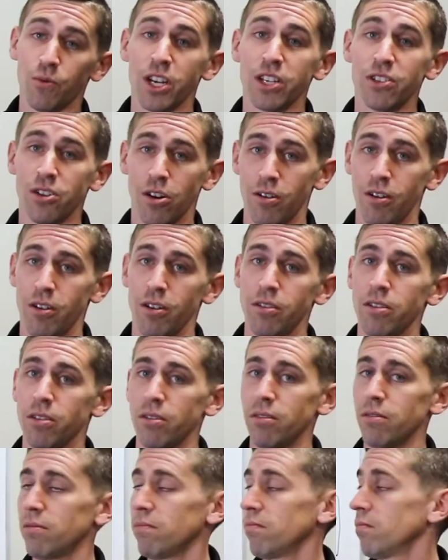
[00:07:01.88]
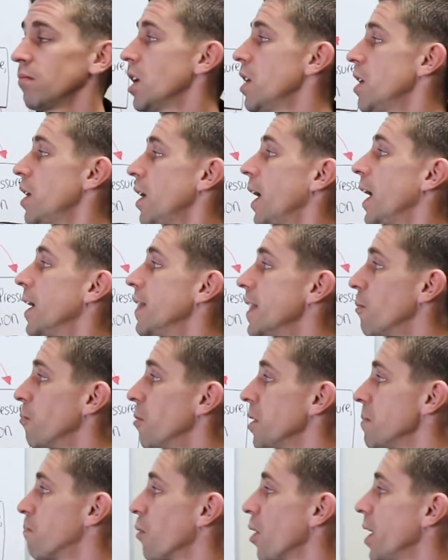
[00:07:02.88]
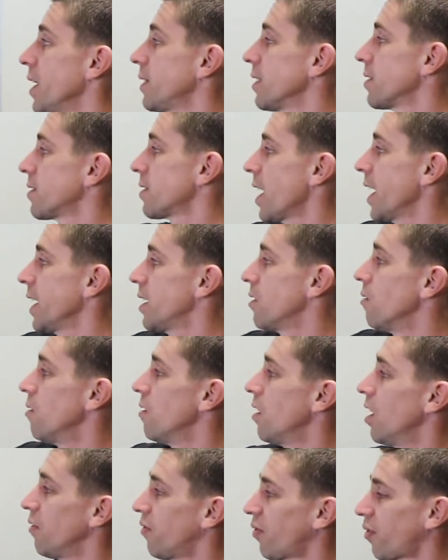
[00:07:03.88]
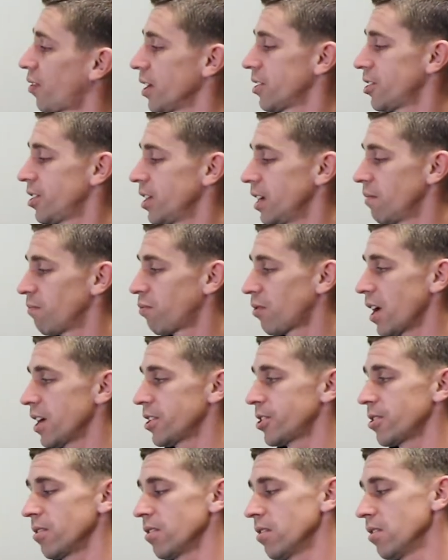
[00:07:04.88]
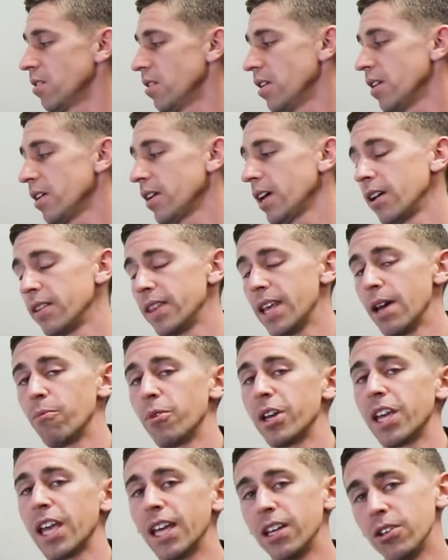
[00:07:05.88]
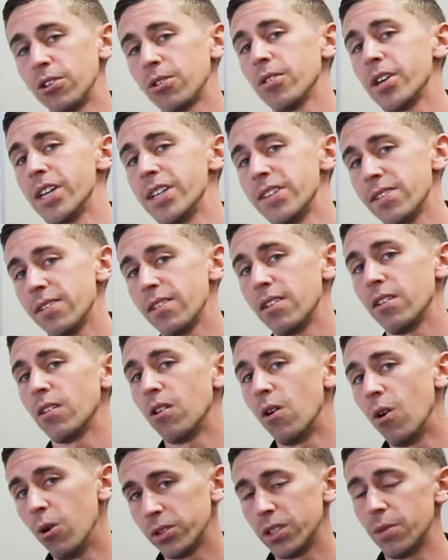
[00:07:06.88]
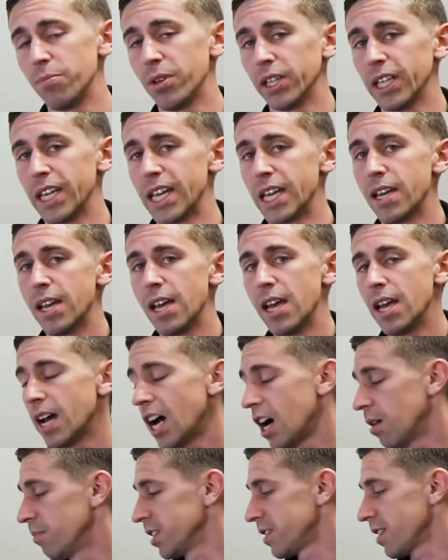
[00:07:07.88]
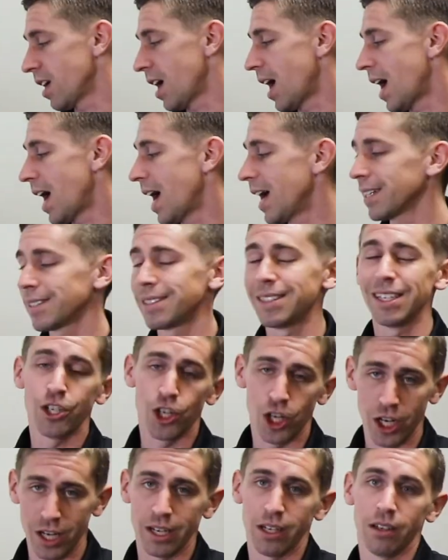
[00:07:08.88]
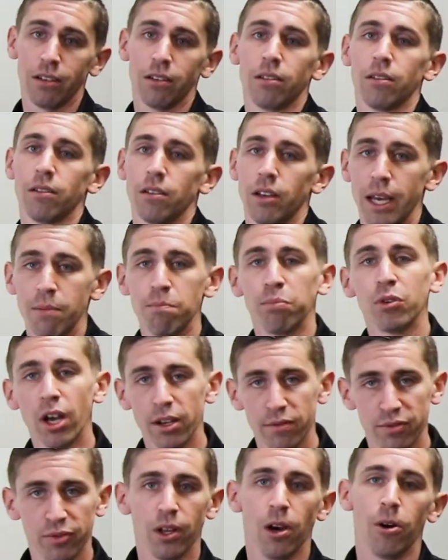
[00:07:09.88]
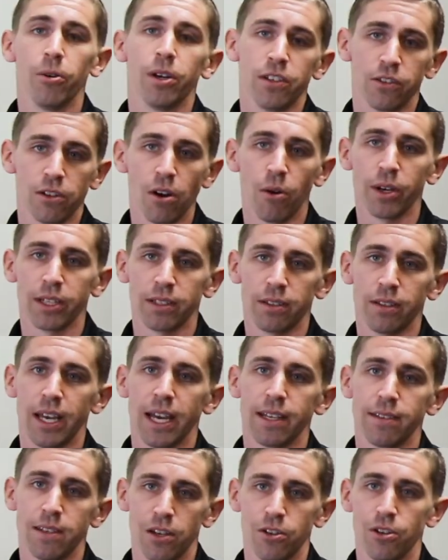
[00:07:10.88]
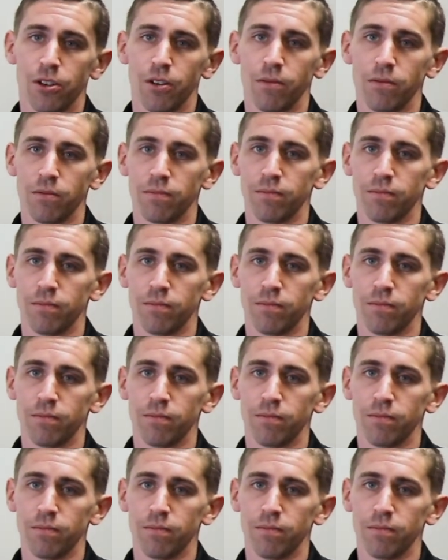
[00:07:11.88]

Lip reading: returned. And then we break the cycle of friction and pressure, and then we increase ultimately how much oxygen and blood flow is going to that tissue.